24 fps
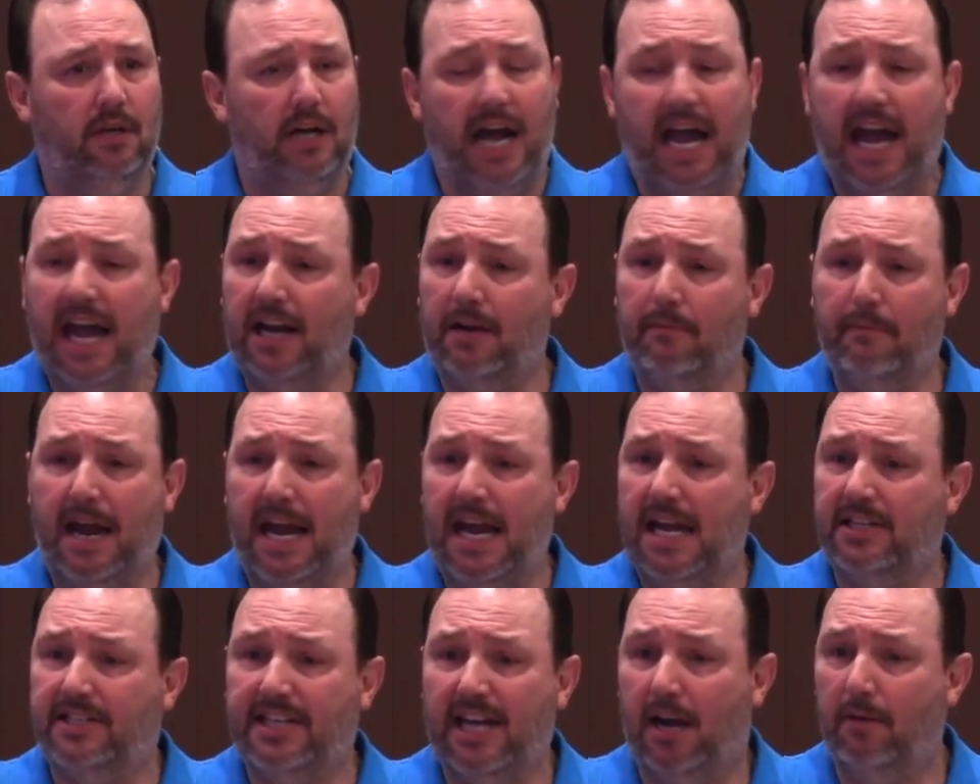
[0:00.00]
I had a
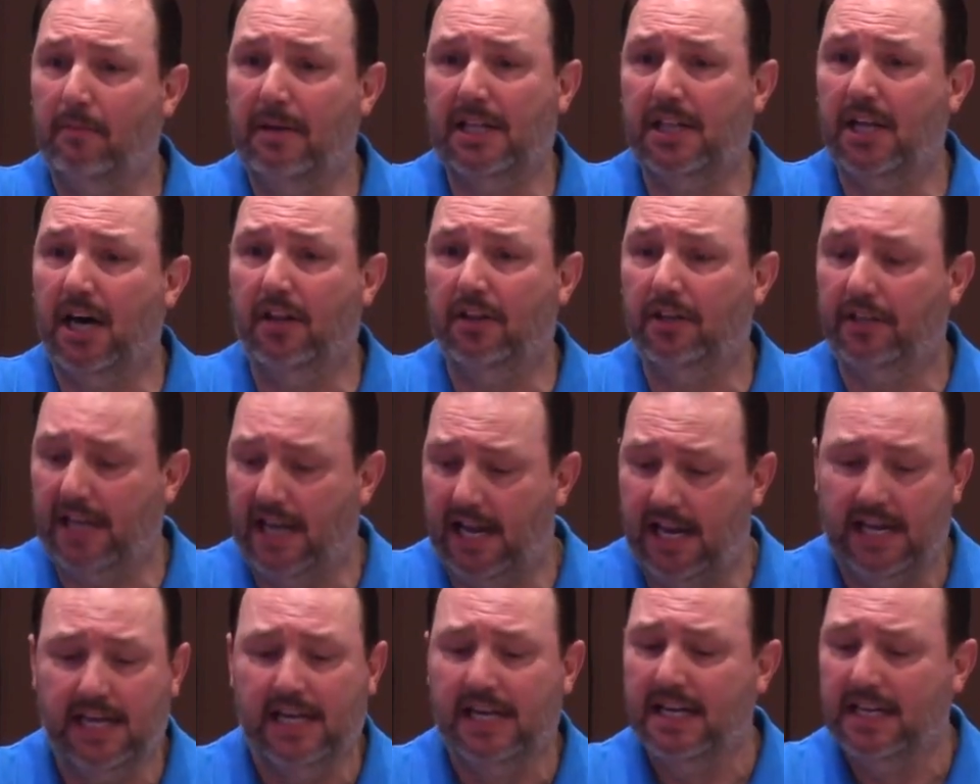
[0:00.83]
man tell me the other
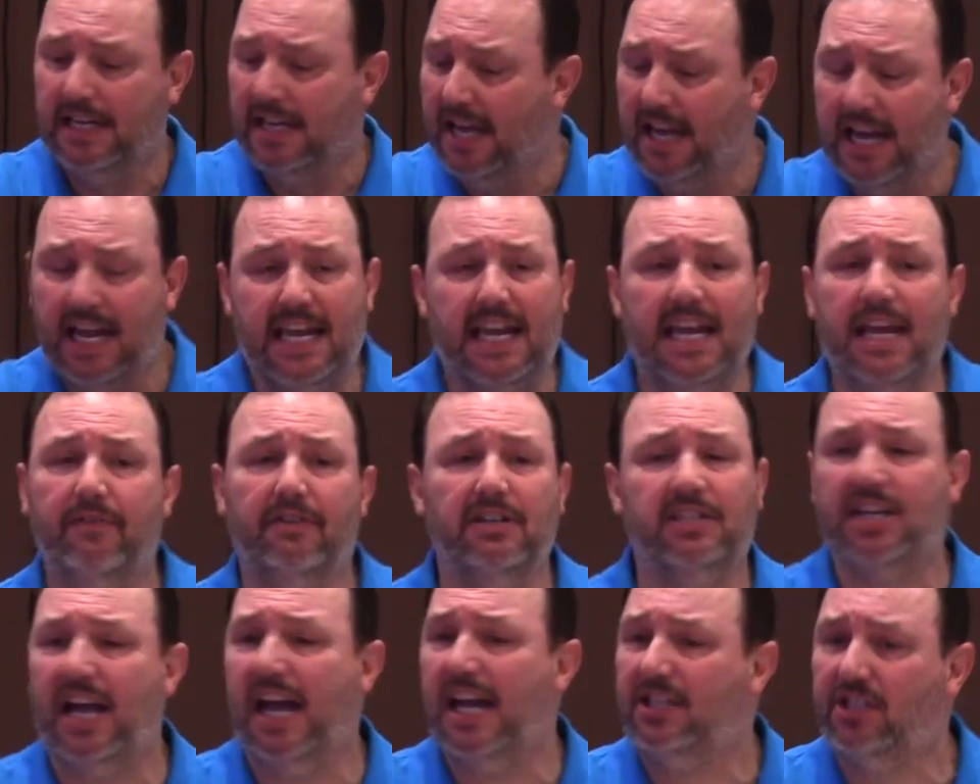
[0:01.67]
day, he
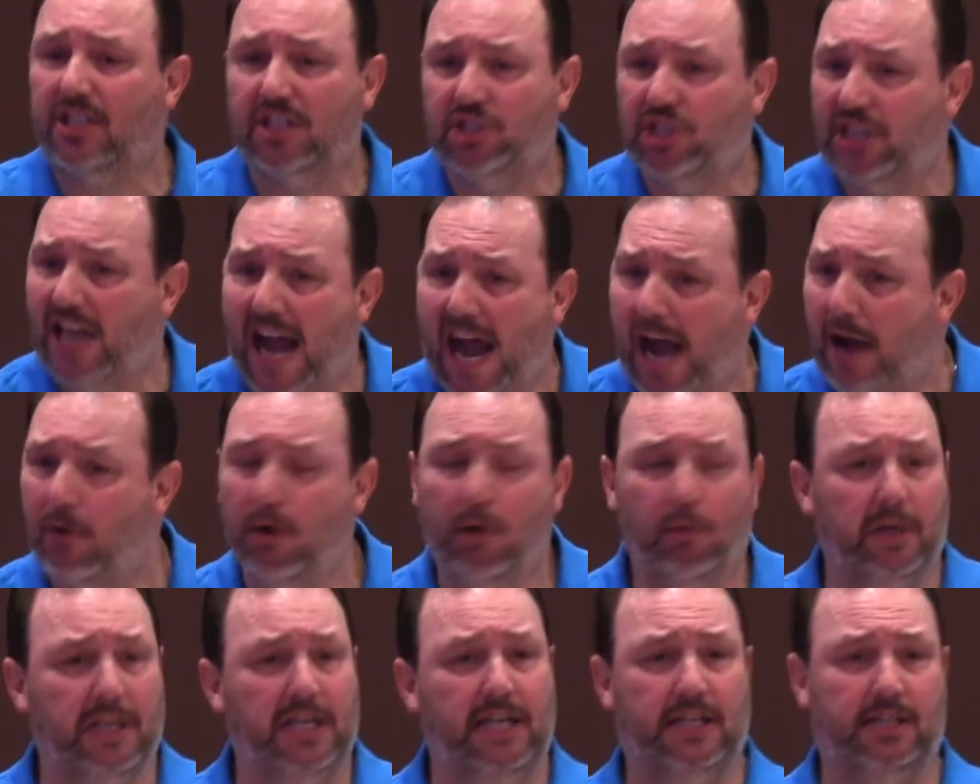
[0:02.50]
even takes a
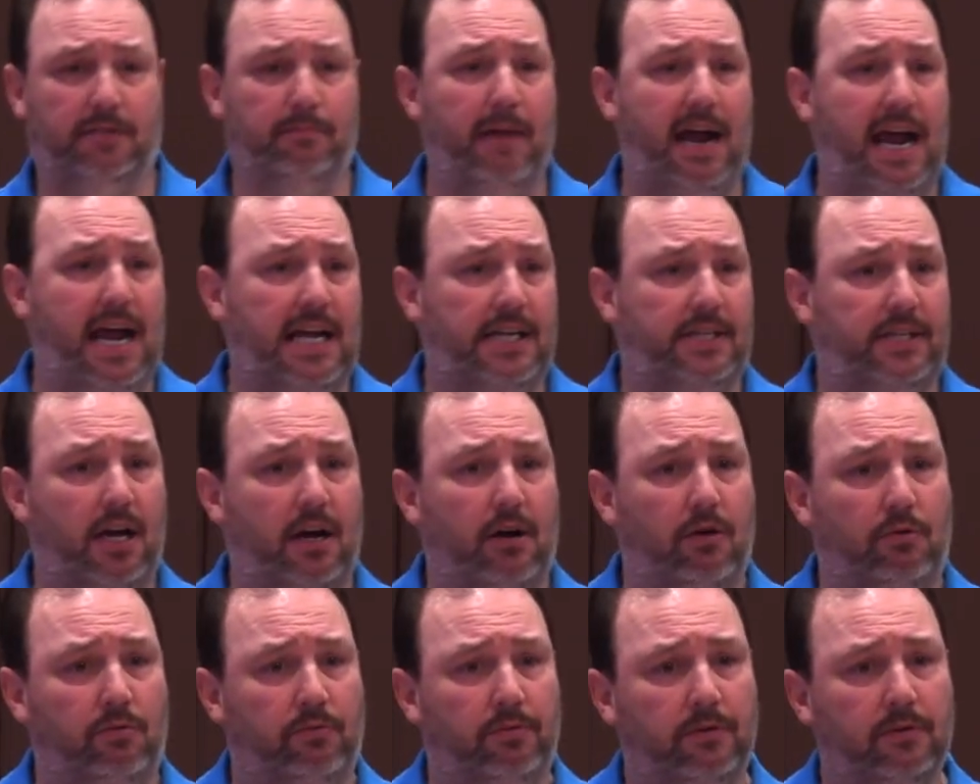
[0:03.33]
shower with his mask
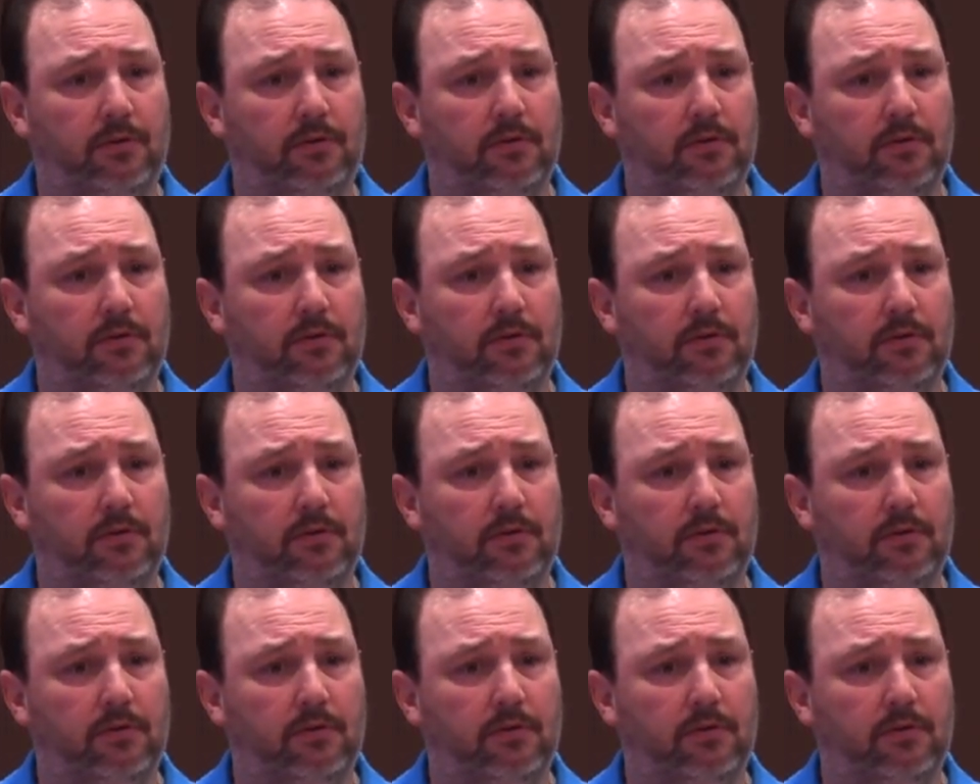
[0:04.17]
on.